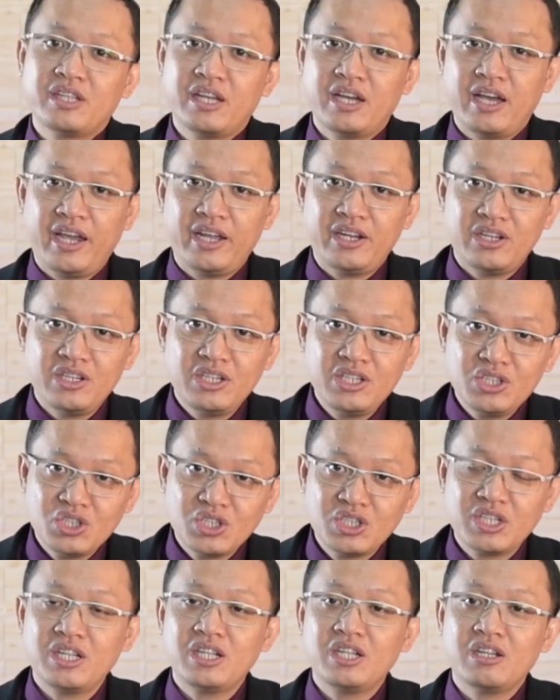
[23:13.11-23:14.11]
the
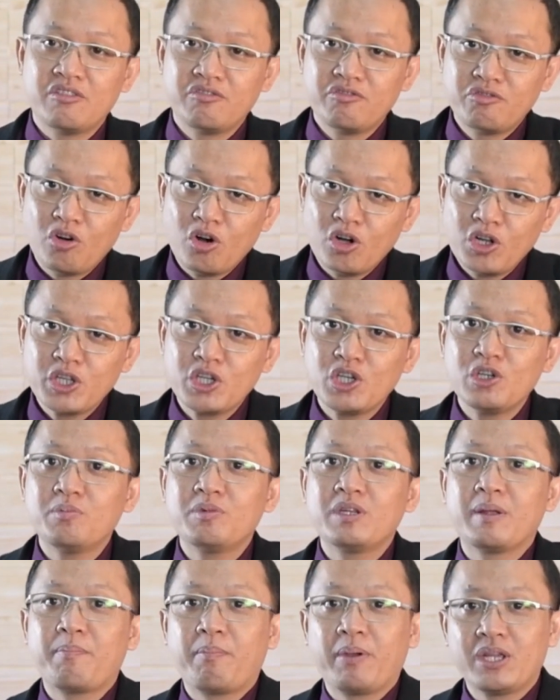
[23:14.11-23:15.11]
edition, the
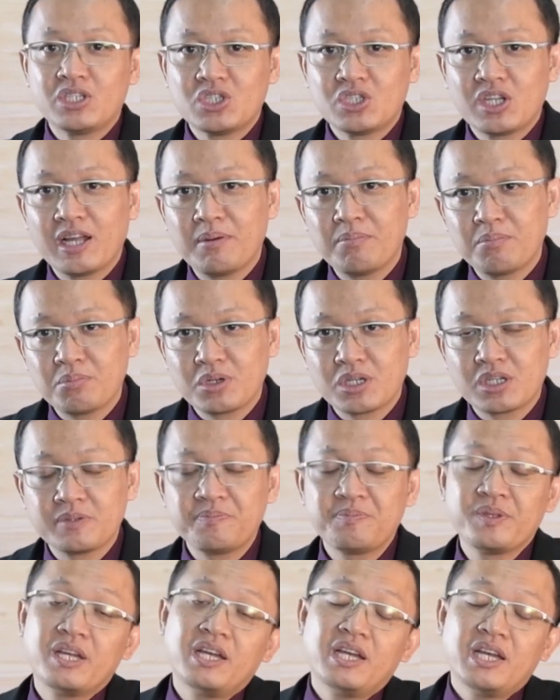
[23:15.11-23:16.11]
volume, the page number.